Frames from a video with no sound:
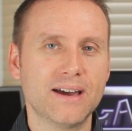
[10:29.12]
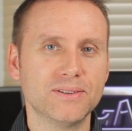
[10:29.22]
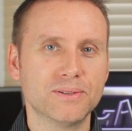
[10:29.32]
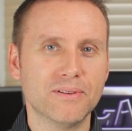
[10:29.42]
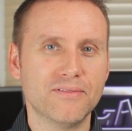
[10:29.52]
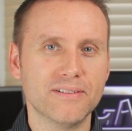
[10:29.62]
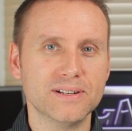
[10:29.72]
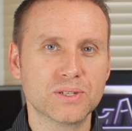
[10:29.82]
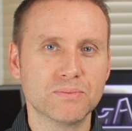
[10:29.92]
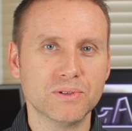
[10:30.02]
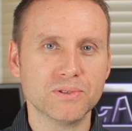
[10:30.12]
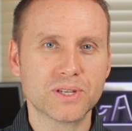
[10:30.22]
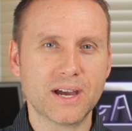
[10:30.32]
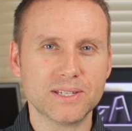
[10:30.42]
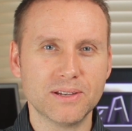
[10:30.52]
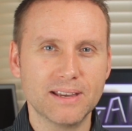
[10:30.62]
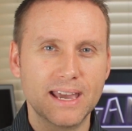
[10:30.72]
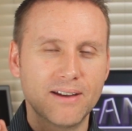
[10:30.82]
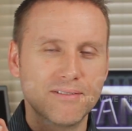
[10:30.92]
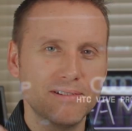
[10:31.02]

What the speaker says: down to a very small size, so you get a